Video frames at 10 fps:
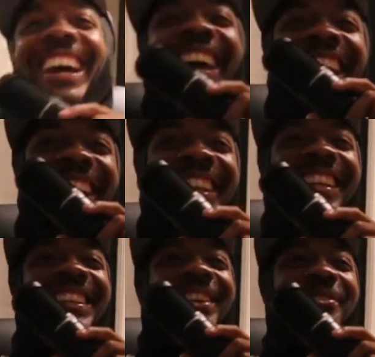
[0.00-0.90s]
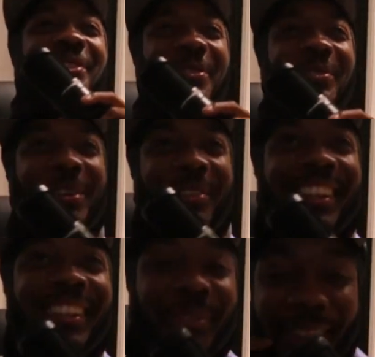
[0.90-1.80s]
had to hit that motherfucker
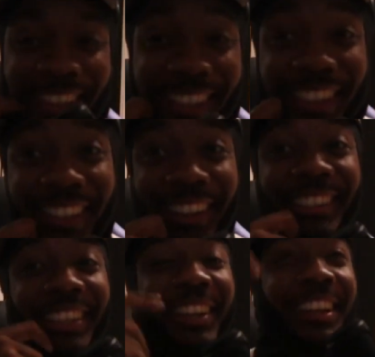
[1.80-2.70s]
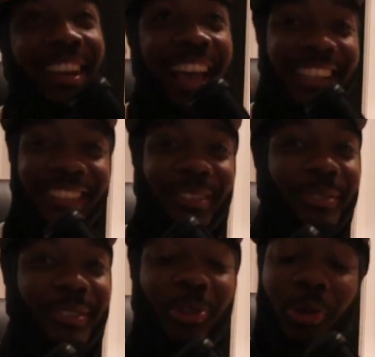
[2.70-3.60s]
because my nigga, his LA accent
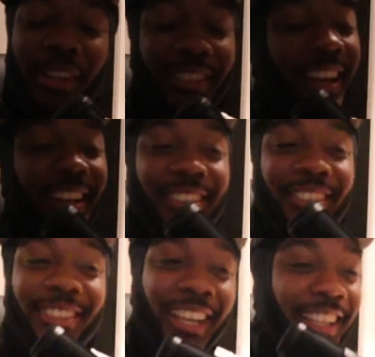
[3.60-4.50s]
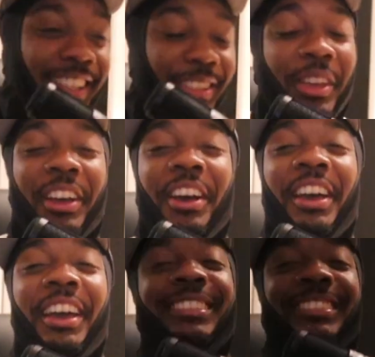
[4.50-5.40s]
was, or his Cali, SoCal
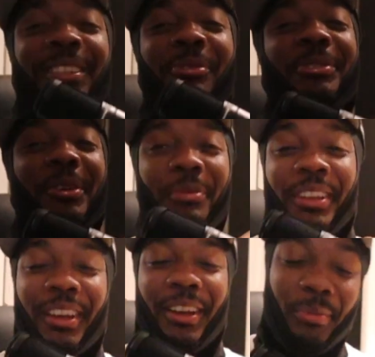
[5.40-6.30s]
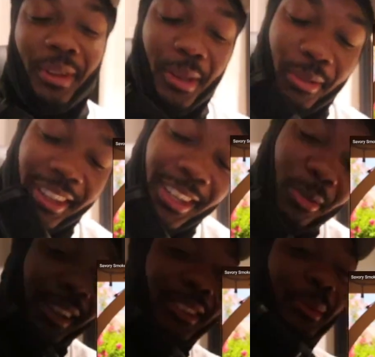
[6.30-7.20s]
accent was coming out, man. But
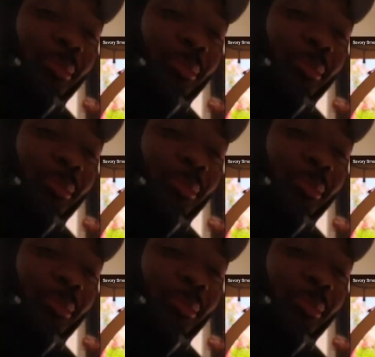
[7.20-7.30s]
anyway, it's your boy